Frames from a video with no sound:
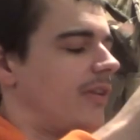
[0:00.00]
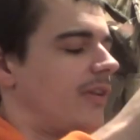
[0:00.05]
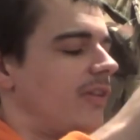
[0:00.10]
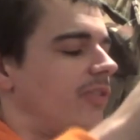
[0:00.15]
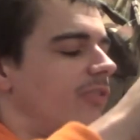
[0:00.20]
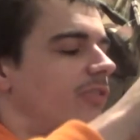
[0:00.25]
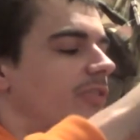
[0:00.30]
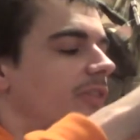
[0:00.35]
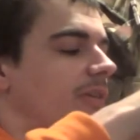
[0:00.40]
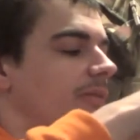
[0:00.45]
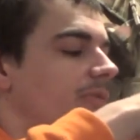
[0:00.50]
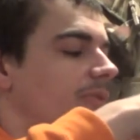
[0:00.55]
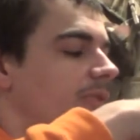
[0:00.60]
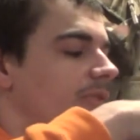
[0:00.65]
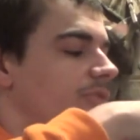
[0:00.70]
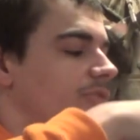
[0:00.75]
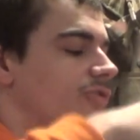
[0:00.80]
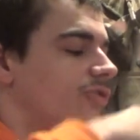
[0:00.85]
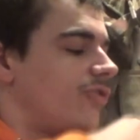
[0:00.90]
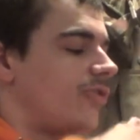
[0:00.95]
There's that
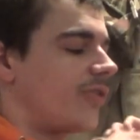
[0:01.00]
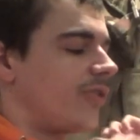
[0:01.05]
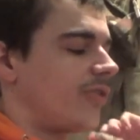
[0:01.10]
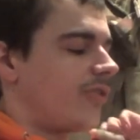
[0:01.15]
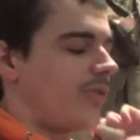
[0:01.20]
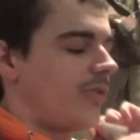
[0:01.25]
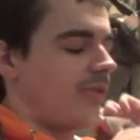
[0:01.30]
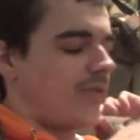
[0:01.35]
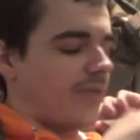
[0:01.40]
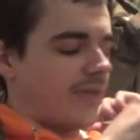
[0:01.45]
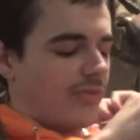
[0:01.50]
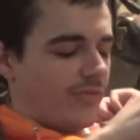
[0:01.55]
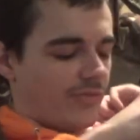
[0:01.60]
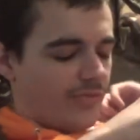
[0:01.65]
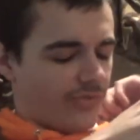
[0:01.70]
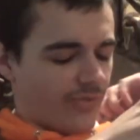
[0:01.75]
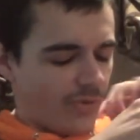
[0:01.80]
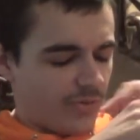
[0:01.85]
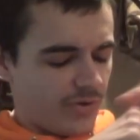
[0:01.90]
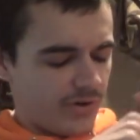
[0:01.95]
one. Try and do it without
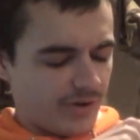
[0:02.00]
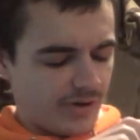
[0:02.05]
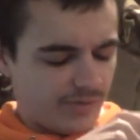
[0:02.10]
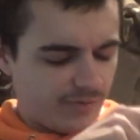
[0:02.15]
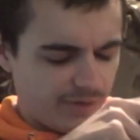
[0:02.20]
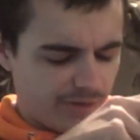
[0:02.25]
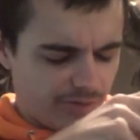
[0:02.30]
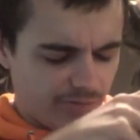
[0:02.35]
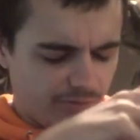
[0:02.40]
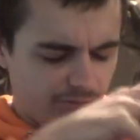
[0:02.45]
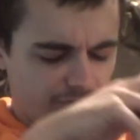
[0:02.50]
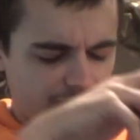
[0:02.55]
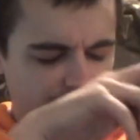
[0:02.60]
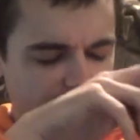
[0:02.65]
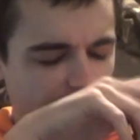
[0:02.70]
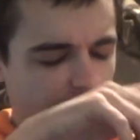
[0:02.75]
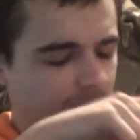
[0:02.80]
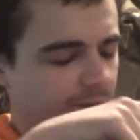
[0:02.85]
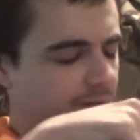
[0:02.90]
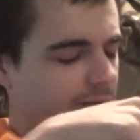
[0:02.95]
folding it round.
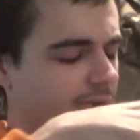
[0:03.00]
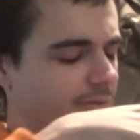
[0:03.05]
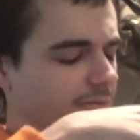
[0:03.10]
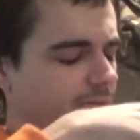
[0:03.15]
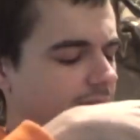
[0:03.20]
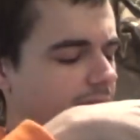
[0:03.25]
There we go.